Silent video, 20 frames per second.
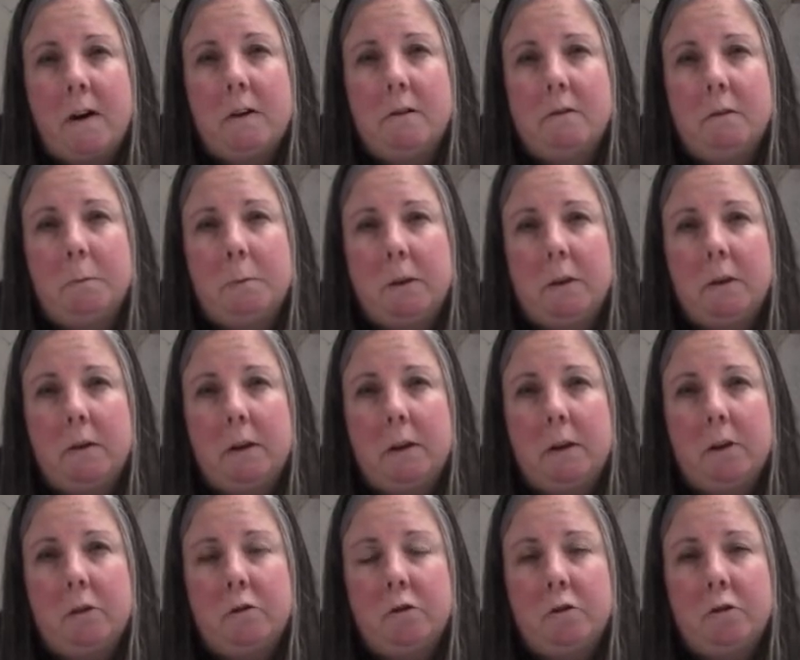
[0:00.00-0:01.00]

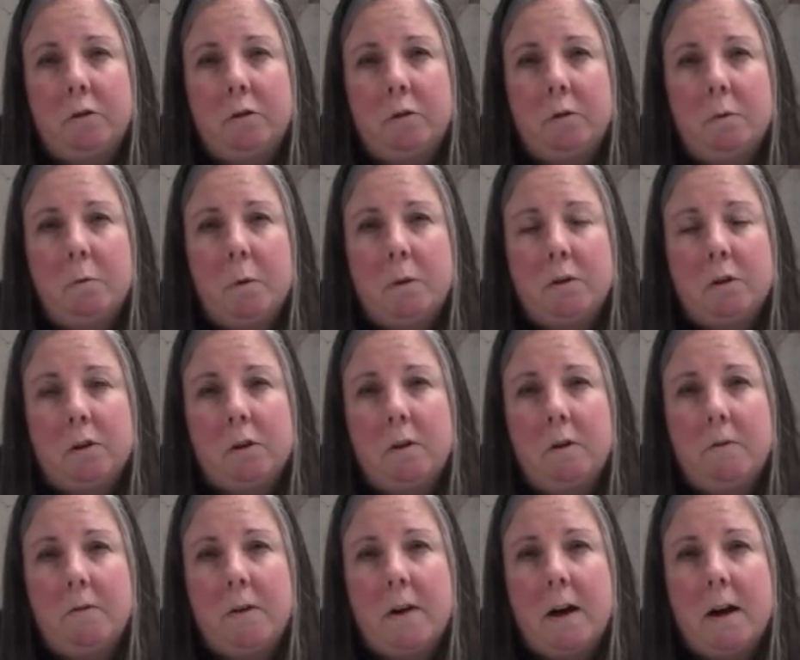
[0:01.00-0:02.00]
superior to what you're going to
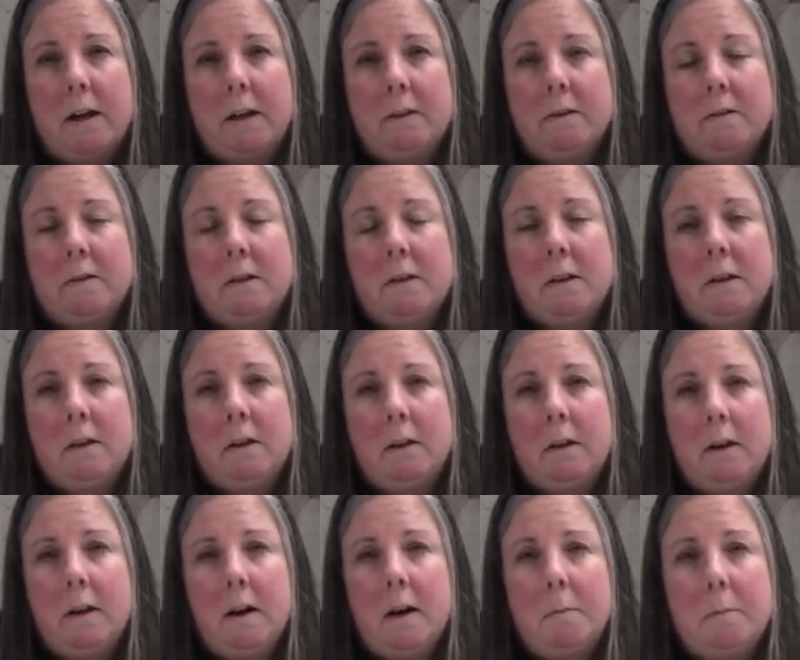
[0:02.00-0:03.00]
find
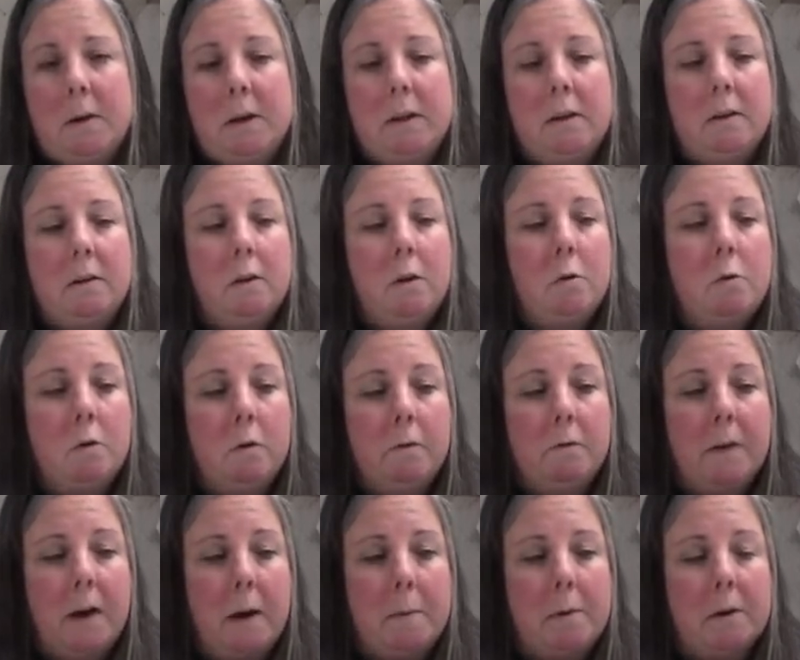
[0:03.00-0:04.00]
in the local
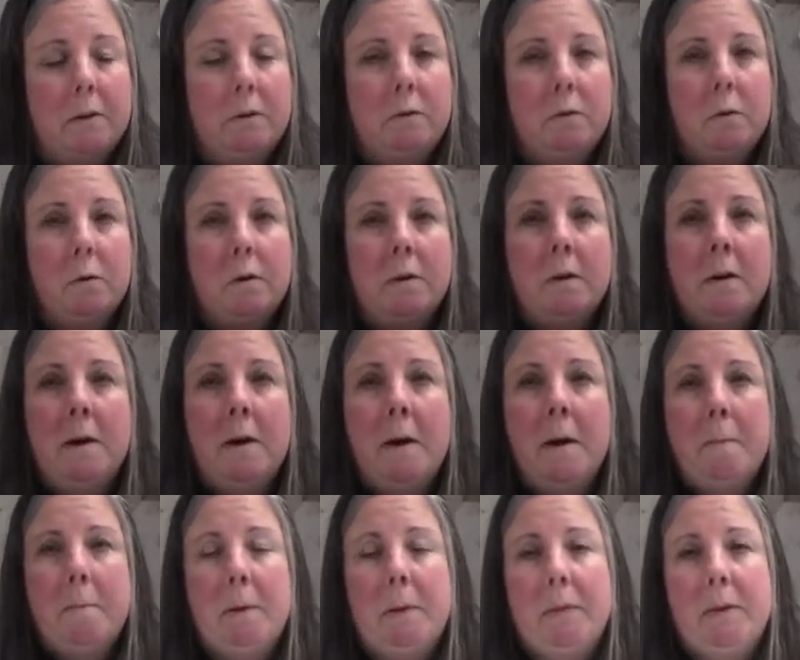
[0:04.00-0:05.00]
fabric store.
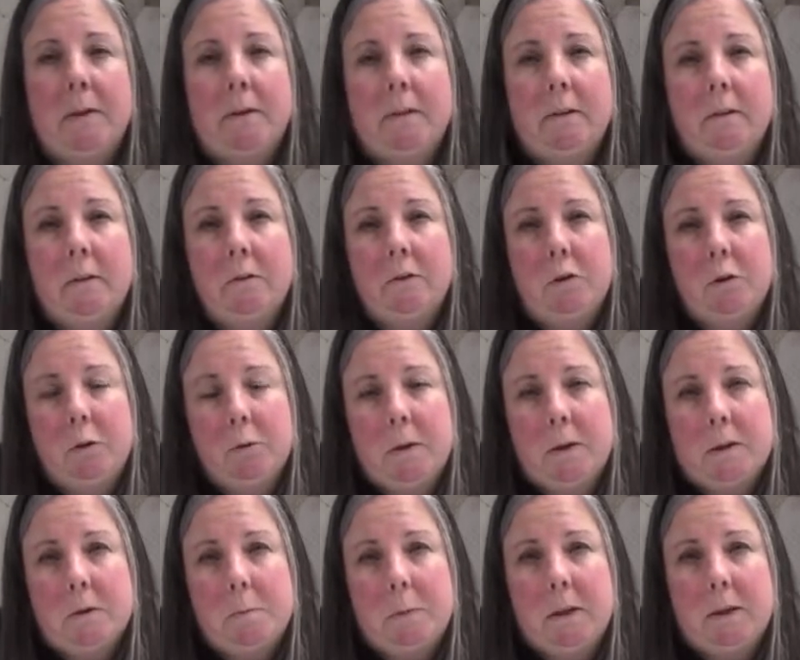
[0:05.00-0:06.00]
But this is a
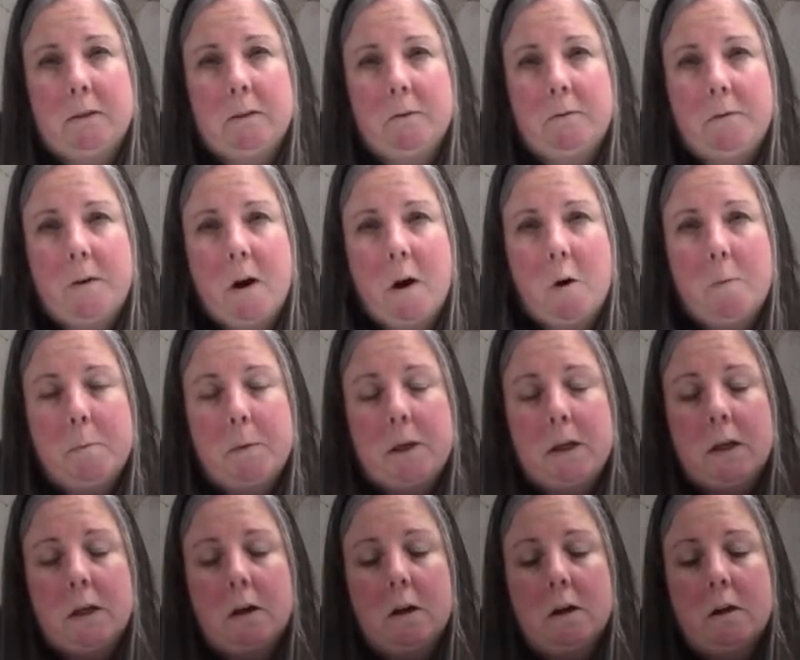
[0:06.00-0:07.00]
2-inch piece of foam
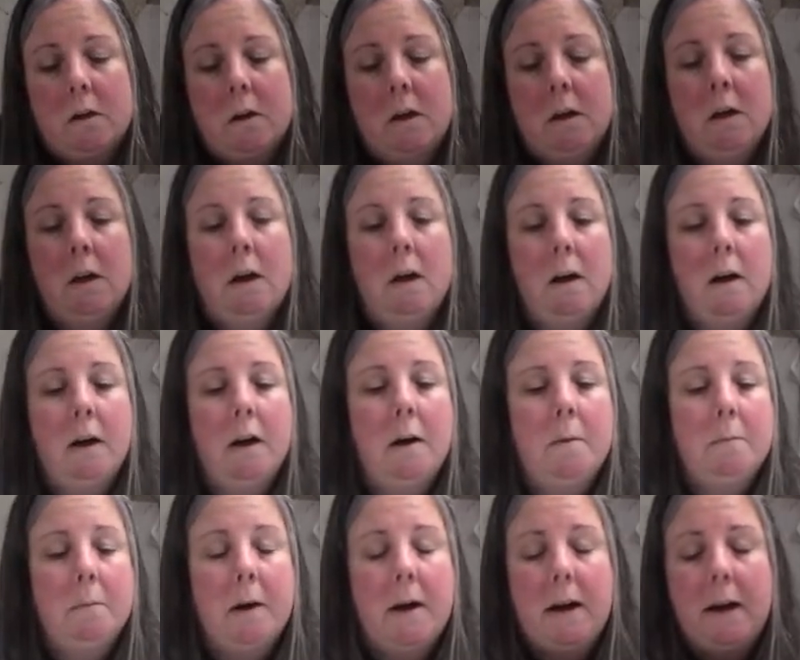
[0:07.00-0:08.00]
here,
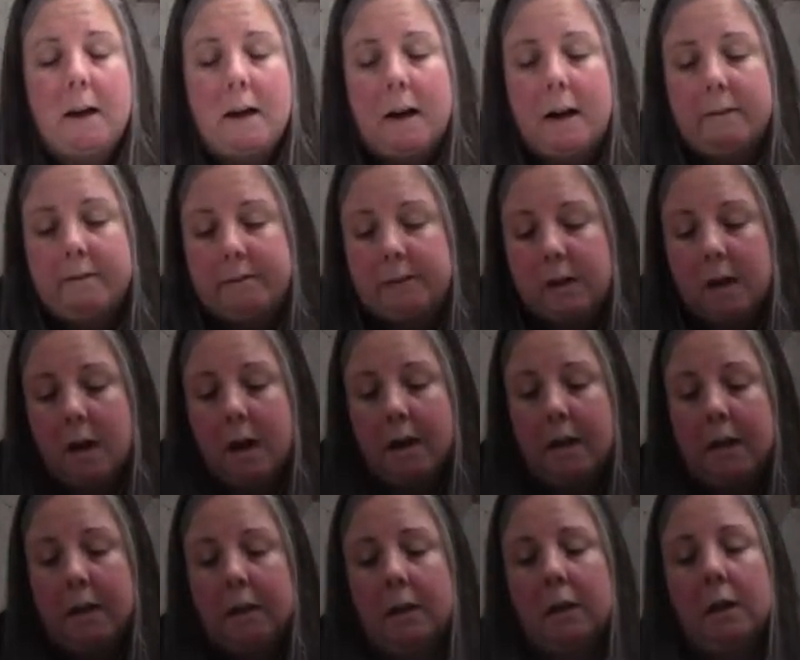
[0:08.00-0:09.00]
and I've got
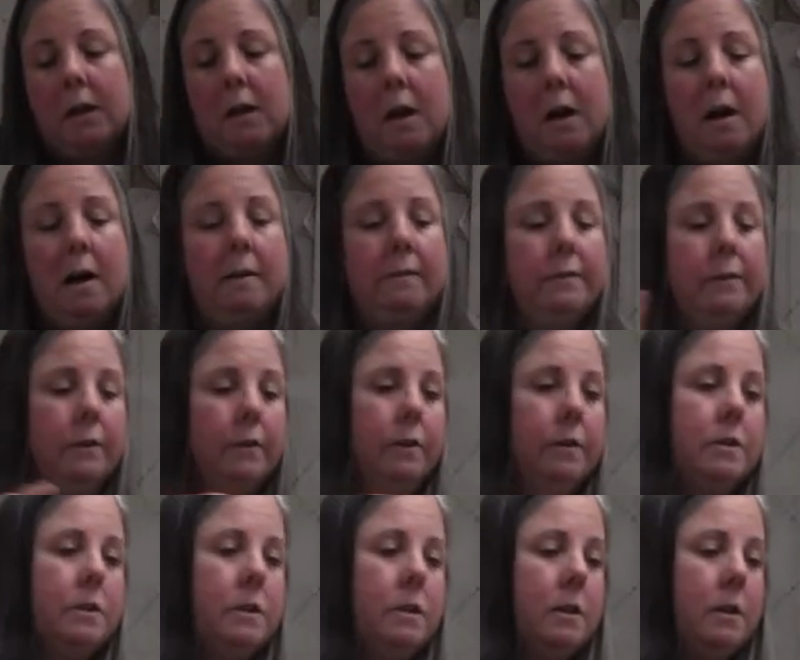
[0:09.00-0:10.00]
it
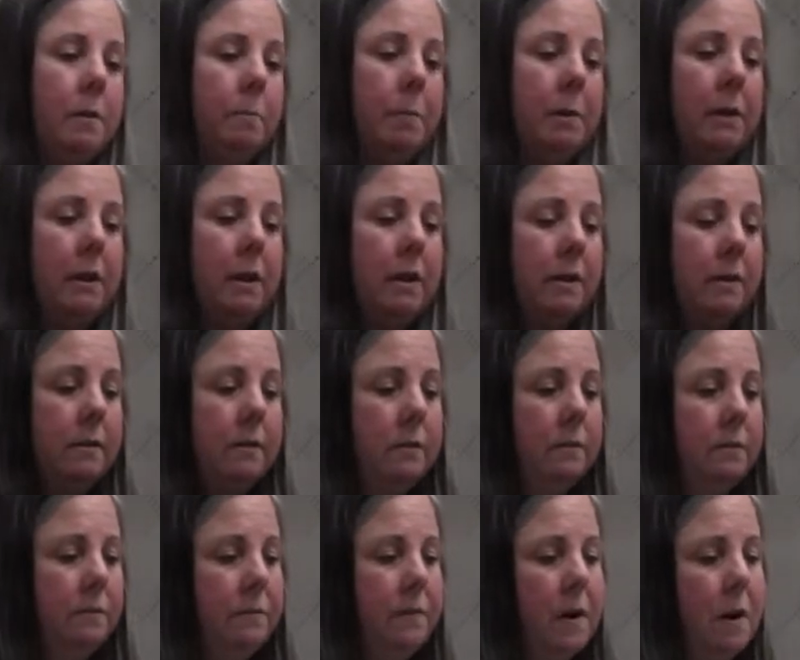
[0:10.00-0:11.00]
covered because
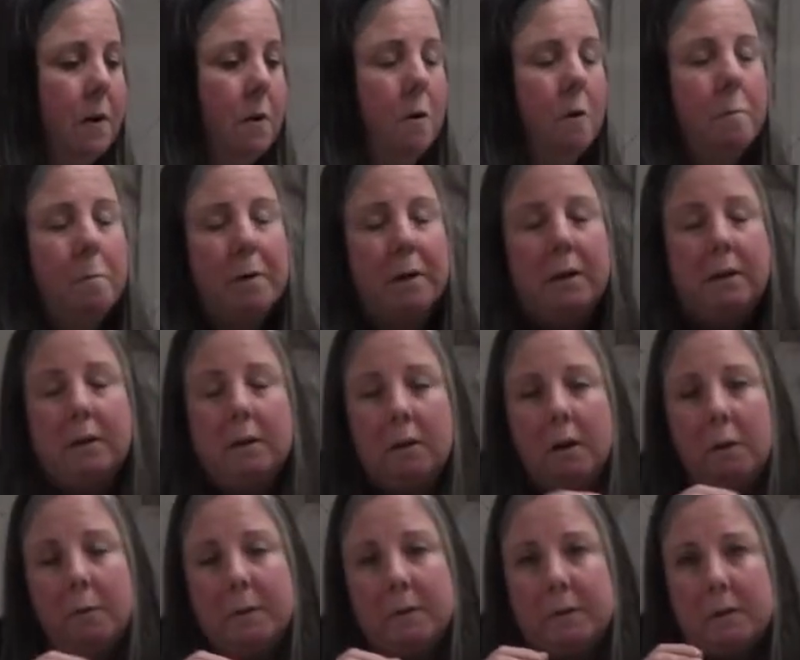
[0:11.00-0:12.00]
foam, you
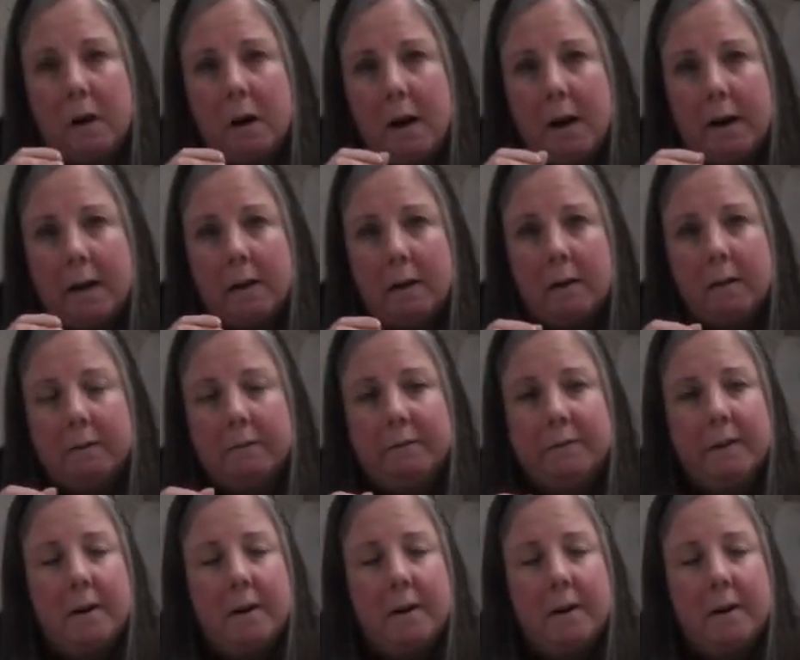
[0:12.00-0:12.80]
know, is kind of,